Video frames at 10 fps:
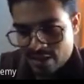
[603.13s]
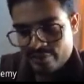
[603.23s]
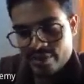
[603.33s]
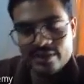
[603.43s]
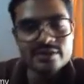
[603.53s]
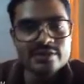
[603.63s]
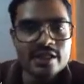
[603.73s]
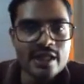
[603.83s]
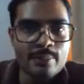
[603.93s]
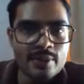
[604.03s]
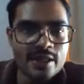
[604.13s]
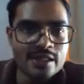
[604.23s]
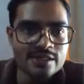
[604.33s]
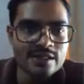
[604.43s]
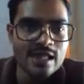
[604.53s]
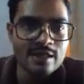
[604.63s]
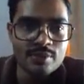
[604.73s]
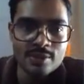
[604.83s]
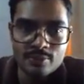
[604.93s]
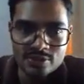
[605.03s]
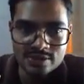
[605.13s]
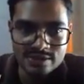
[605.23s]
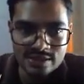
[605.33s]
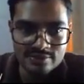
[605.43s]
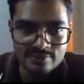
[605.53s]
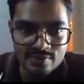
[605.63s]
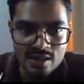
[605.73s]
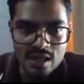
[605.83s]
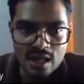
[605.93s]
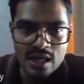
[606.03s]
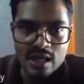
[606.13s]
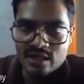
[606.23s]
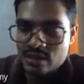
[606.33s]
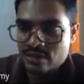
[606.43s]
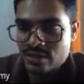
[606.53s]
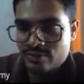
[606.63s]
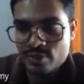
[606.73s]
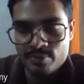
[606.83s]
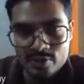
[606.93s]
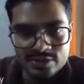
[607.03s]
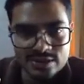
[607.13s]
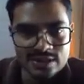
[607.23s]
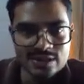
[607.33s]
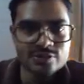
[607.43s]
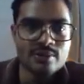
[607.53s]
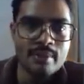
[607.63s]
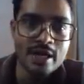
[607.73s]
in various dairy applications like milk processing uh, not only from processing to the